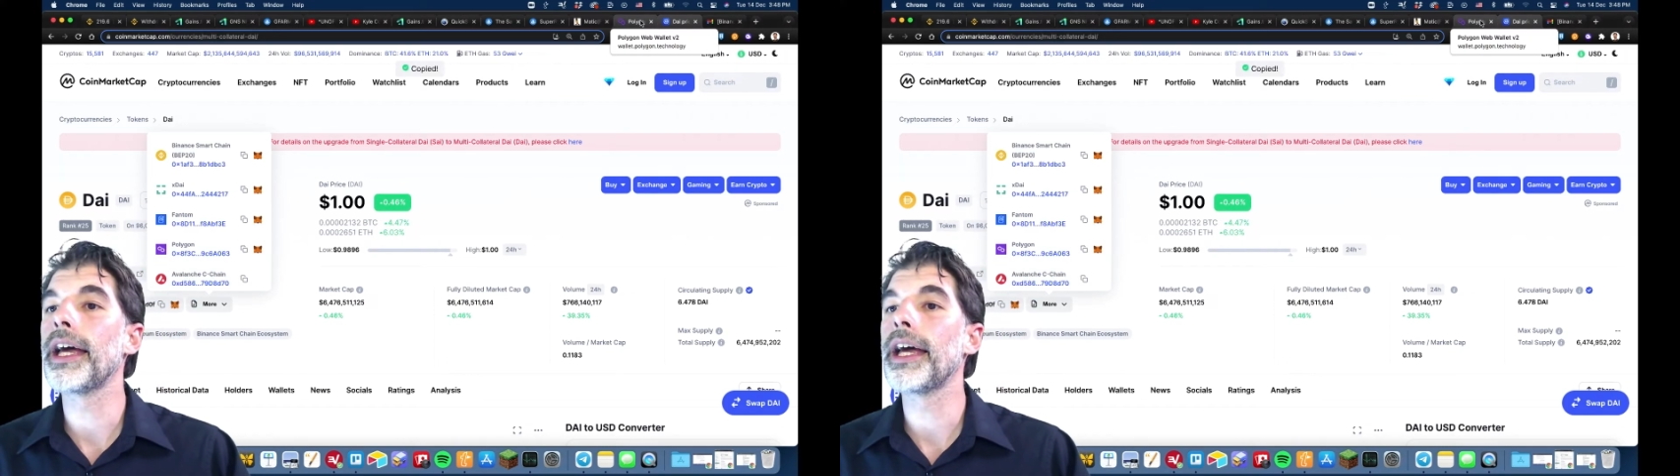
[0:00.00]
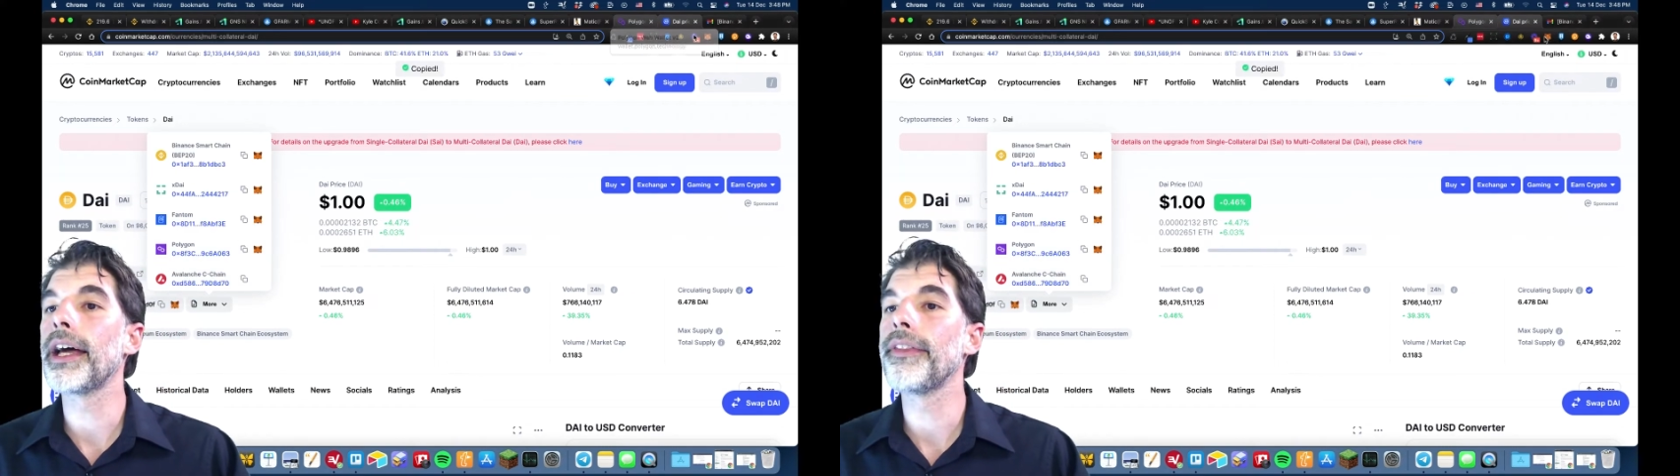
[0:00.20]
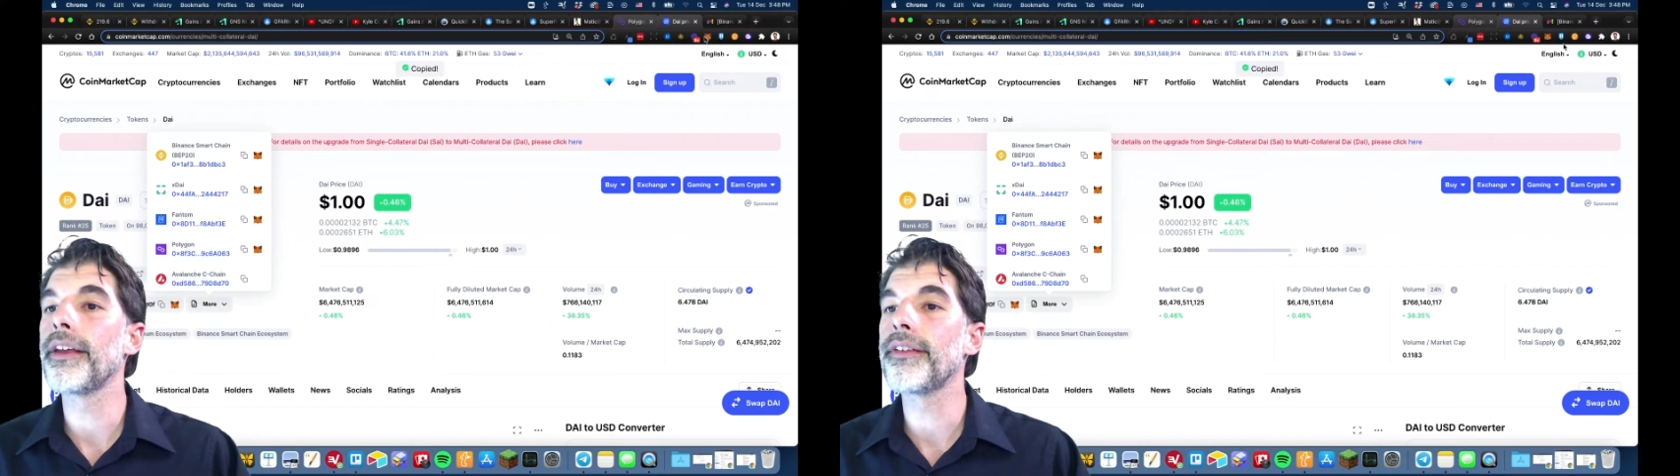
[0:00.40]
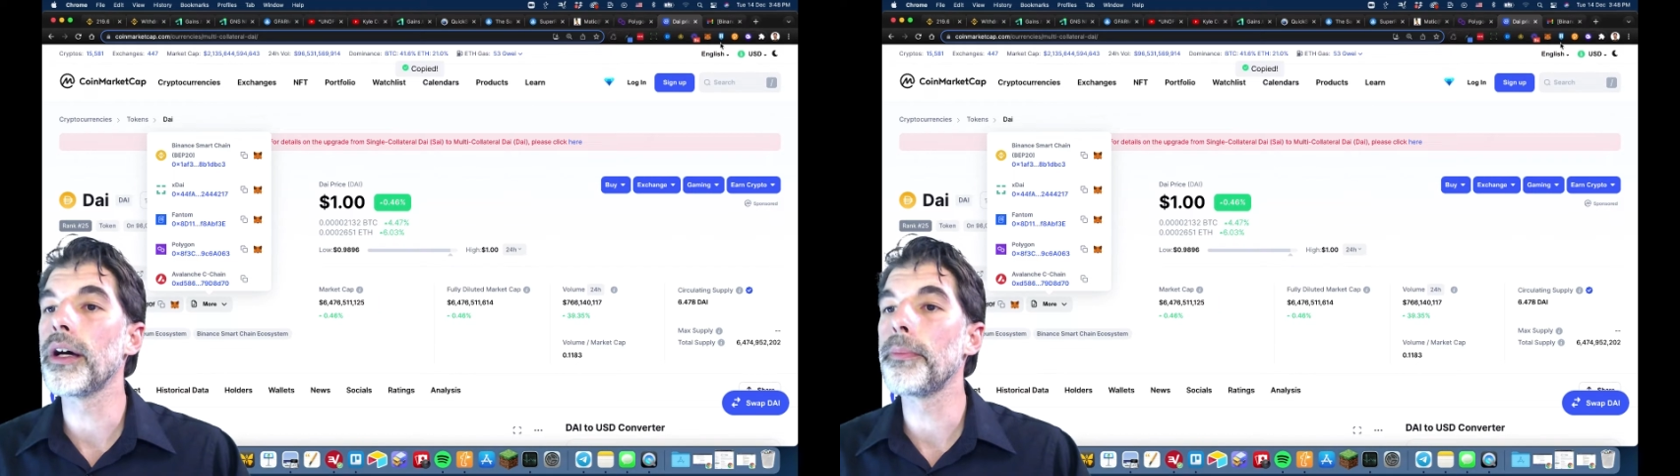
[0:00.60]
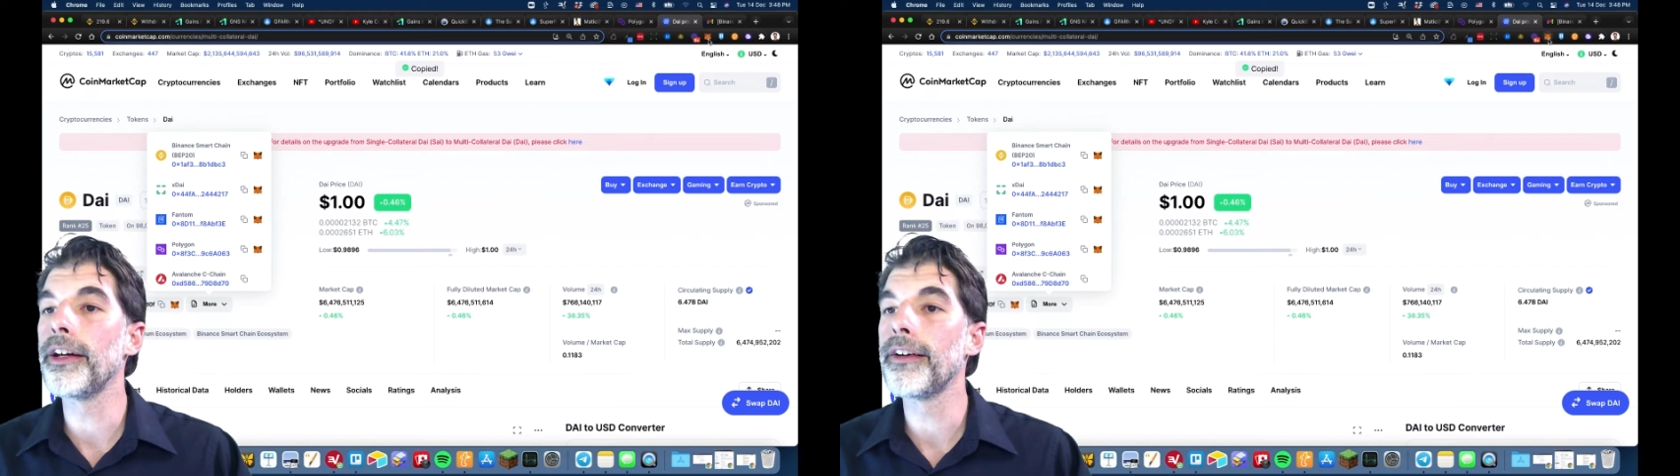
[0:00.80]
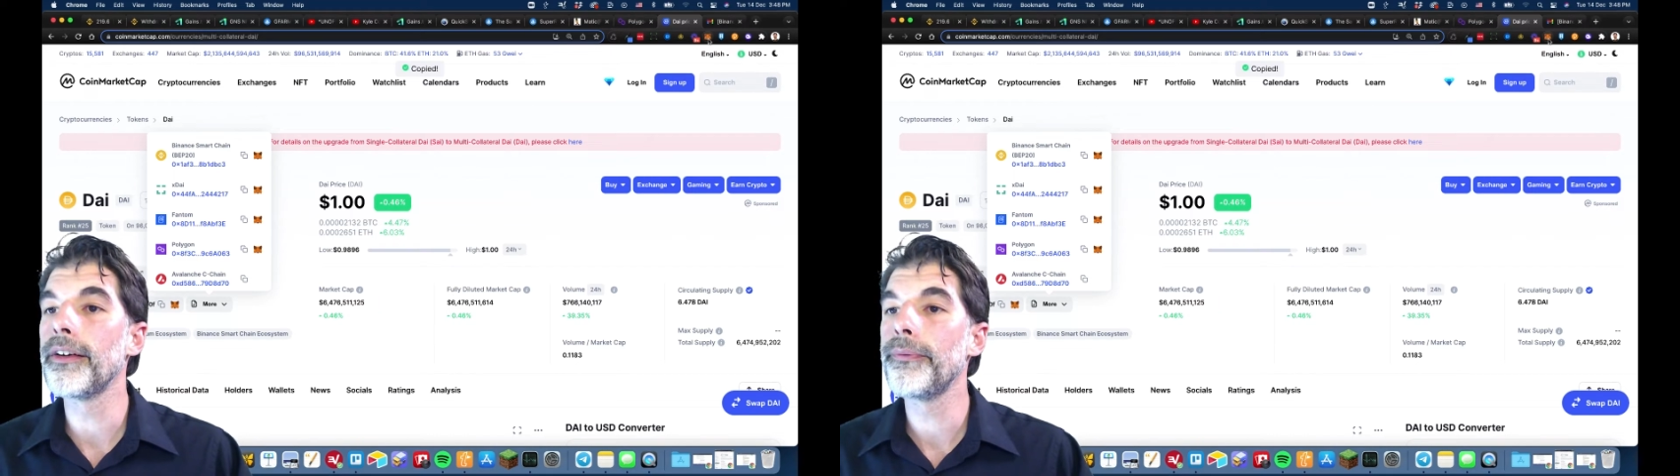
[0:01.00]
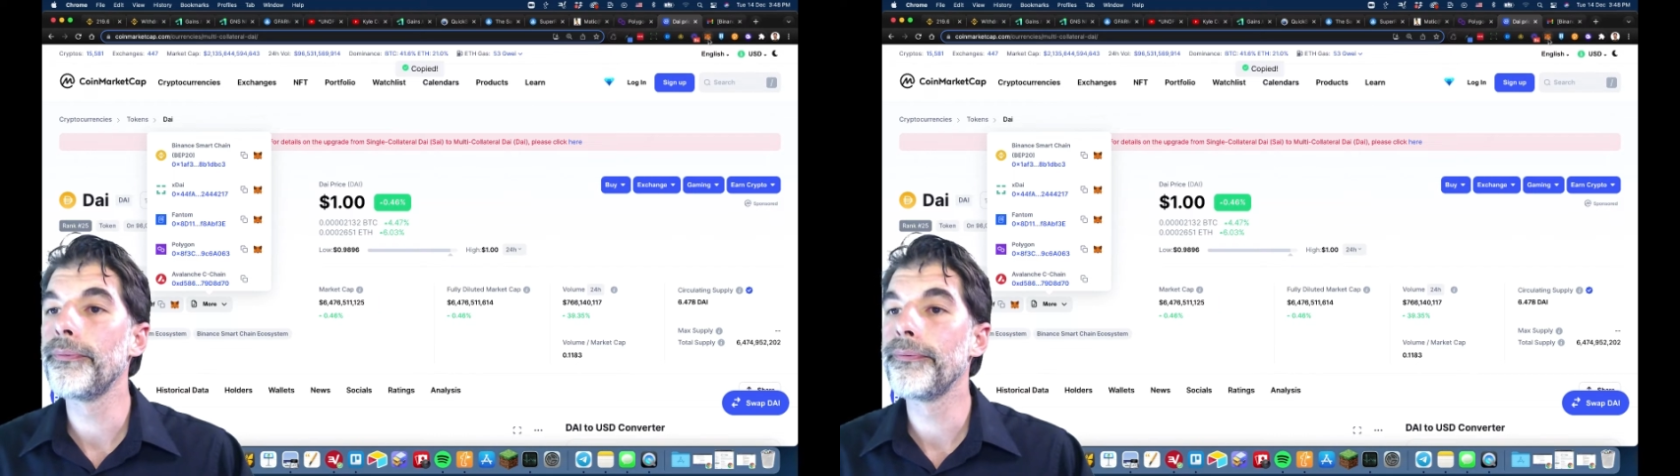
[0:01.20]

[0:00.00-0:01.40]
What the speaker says: add this up here.